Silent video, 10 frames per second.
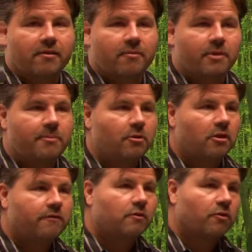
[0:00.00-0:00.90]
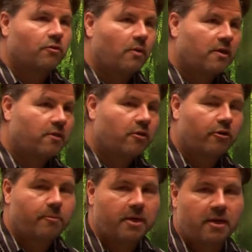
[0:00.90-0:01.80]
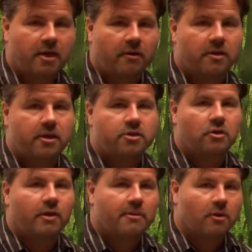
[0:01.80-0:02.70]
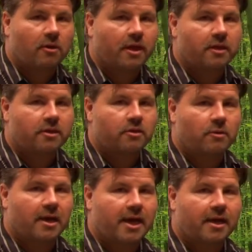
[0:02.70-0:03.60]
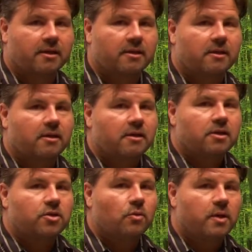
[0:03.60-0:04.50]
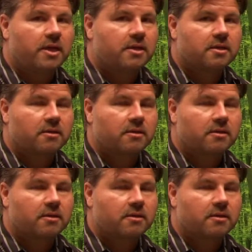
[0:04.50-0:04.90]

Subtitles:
People of Northwest European heritage are way more likely to react to wheat.